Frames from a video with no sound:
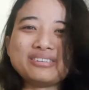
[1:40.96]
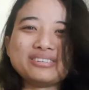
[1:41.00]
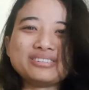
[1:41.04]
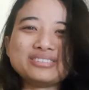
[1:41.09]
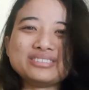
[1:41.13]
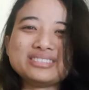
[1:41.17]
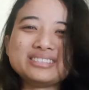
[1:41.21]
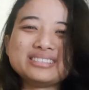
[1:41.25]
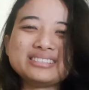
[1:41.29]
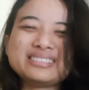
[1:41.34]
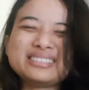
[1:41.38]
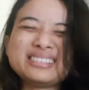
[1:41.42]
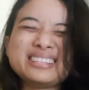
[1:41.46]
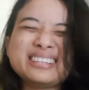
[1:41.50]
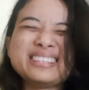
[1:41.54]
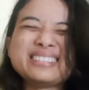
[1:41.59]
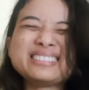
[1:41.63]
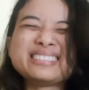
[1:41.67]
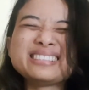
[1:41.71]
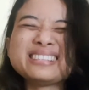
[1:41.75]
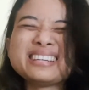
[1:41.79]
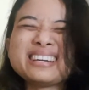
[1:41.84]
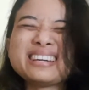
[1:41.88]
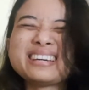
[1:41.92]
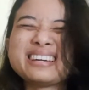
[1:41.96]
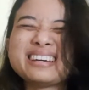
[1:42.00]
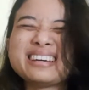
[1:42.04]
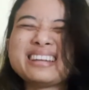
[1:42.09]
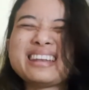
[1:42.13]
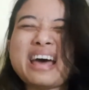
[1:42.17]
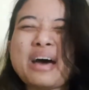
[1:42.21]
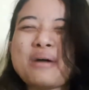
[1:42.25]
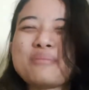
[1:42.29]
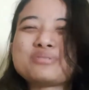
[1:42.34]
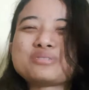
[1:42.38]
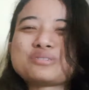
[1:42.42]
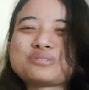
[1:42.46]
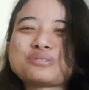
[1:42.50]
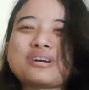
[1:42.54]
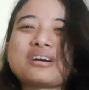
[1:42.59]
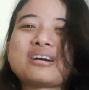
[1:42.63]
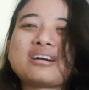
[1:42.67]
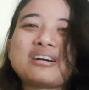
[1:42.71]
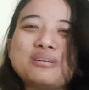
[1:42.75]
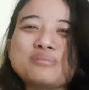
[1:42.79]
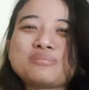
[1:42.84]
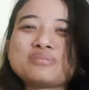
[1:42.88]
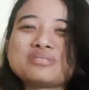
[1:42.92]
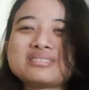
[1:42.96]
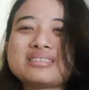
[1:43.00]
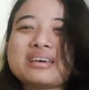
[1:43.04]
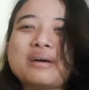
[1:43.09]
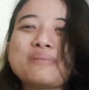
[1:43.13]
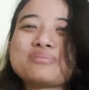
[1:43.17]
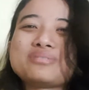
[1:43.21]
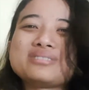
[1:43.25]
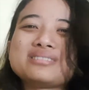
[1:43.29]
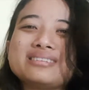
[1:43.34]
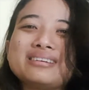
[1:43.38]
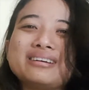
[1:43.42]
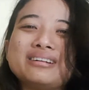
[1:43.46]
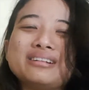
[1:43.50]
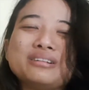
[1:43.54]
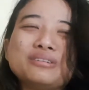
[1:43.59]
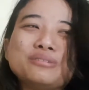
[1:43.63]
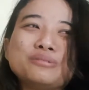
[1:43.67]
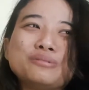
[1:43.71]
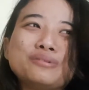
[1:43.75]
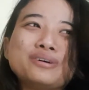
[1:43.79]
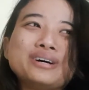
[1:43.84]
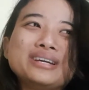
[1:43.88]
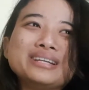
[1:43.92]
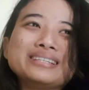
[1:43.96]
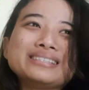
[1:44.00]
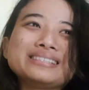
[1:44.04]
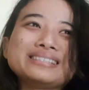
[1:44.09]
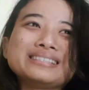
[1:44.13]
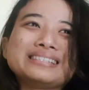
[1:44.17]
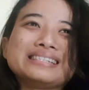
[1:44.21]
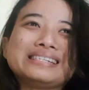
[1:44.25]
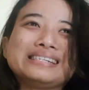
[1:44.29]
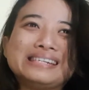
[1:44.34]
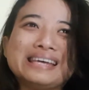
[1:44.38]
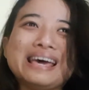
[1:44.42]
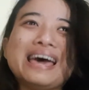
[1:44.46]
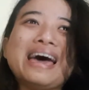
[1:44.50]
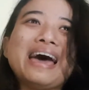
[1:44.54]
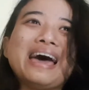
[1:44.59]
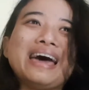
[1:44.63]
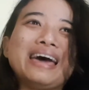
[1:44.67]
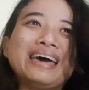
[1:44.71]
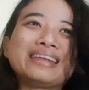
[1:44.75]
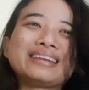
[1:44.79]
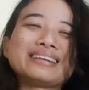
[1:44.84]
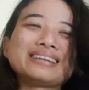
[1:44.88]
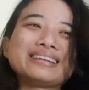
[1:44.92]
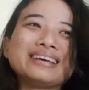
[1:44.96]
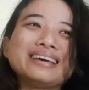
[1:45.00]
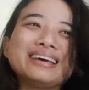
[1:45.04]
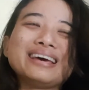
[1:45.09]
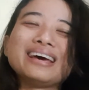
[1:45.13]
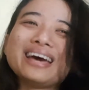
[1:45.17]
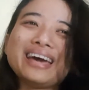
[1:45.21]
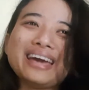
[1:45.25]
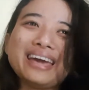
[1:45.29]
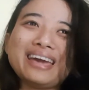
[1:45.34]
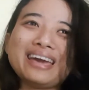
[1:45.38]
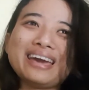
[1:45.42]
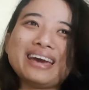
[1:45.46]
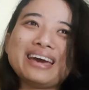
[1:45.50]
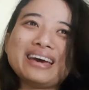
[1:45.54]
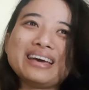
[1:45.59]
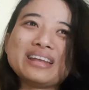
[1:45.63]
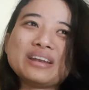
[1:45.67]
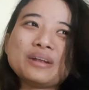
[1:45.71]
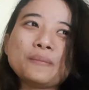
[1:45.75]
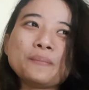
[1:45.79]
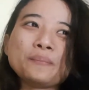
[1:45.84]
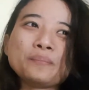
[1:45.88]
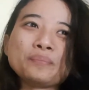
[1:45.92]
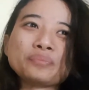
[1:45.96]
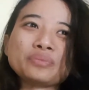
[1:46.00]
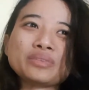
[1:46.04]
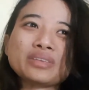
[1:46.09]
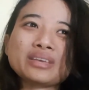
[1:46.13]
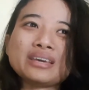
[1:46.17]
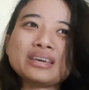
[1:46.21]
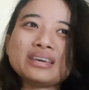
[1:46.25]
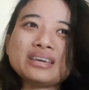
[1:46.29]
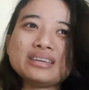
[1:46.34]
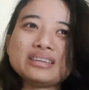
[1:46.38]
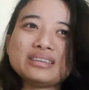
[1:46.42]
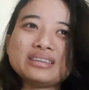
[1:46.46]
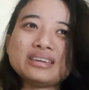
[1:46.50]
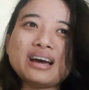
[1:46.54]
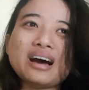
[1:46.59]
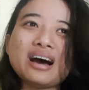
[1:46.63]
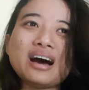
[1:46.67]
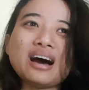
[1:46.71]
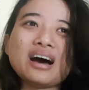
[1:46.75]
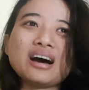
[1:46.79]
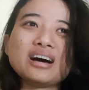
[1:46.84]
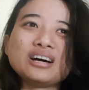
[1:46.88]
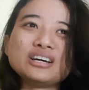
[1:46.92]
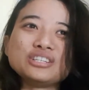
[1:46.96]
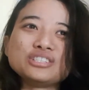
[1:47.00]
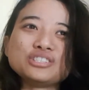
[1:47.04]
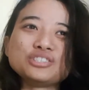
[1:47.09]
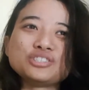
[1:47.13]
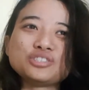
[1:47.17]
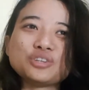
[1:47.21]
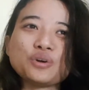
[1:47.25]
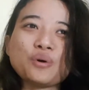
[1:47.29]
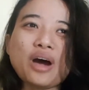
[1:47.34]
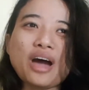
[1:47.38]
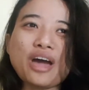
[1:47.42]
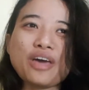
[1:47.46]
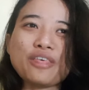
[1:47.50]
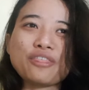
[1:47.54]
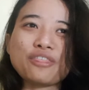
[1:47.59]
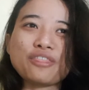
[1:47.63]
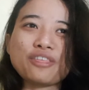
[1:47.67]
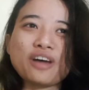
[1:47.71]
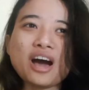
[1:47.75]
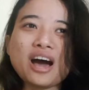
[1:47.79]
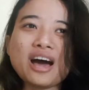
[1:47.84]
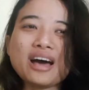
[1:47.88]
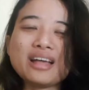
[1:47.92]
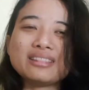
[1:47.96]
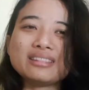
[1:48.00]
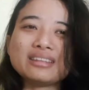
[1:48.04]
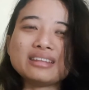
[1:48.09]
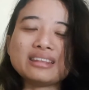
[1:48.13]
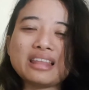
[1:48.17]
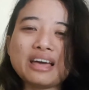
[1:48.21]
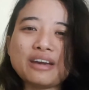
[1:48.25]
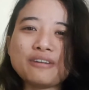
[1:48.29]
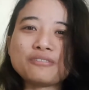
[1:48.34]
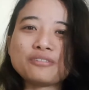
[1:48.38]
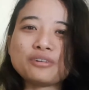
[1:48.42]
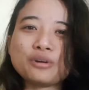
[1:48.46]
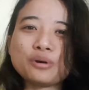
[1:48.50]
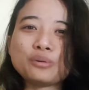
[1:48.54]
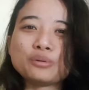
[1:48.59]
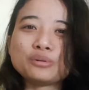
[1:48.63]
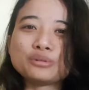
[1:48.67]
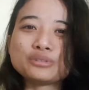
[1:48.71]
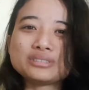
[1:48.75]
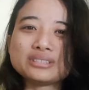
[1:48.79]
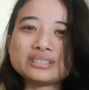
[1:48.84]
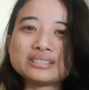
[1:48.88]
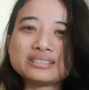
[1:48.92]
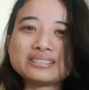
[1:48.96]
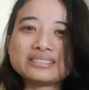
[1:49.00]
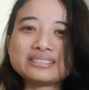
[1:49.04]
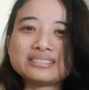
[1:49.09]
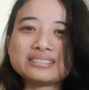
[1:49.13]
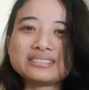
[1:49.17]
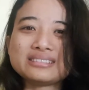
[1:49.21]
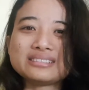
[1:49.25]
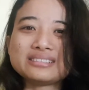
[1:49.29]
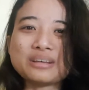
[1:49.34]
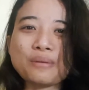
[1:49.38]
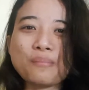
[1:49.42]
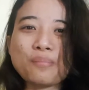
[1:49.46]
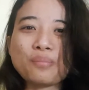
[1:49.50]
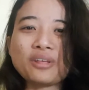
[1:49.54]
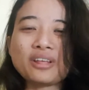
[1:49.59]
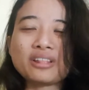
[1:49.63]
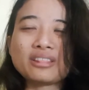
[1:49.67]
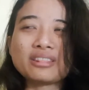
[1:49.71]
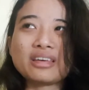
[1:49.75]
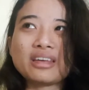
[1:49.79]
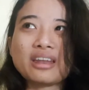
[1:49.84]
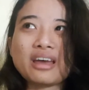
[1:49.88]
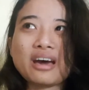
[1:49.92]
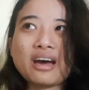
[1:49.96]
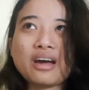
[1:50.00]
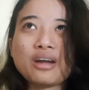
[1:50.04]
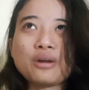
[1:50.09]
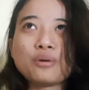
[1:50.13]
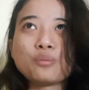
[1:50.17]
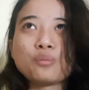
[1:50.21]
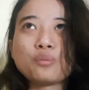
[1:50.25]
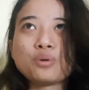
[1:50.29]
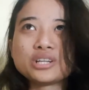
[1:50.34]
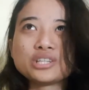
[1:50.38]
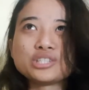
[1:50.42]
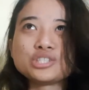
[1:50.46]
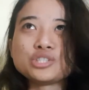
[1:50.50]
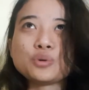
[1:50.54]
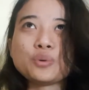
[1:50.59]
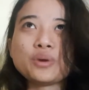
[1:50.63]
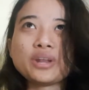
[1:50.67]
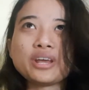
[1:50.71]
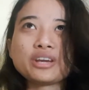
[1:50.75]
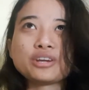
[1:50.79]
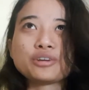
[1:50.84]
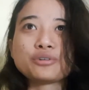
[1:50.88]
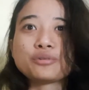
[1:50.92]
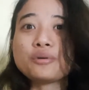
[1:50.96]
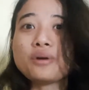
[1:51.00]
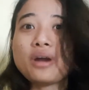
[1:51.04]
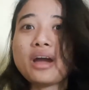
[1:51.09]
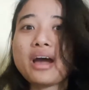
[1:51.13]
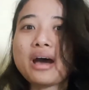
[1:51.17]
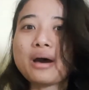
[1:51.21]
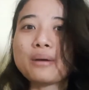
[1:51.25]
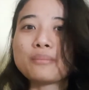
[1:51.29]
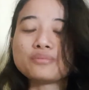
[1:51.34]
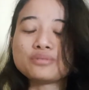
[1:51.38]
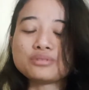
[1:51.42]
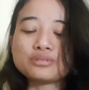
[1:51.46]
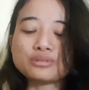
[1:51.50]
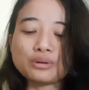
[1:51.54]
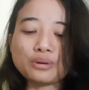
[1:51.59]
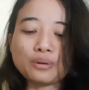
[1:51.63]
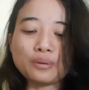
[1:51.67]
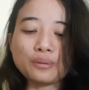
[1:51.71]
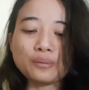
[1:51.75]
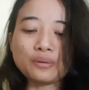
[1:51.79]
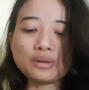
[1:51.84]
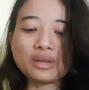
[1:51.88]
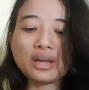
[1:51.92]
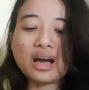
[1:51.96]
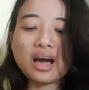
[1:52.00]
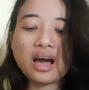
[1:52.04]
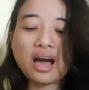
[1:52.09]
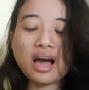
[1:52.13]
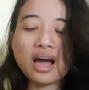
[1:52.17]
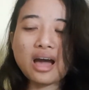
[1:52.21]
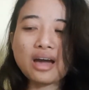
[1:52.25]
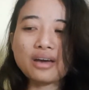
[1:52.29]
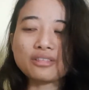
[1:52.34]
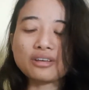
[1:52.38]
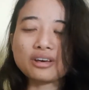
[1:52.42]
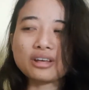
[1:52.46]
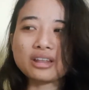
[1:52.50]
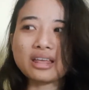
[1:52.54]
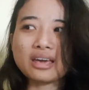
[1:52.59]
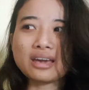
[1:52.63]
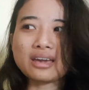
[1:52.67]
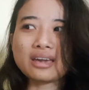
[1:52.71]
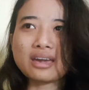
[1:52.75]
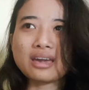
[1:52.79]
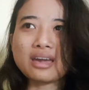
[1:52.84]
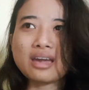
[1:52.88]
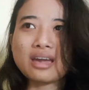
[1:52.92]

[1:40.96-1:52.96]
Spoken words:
just it's like an abstract concept still. What is that? And yeah, so I thought that life goals is something that I want to do when I grew up. So yeah, I thought like,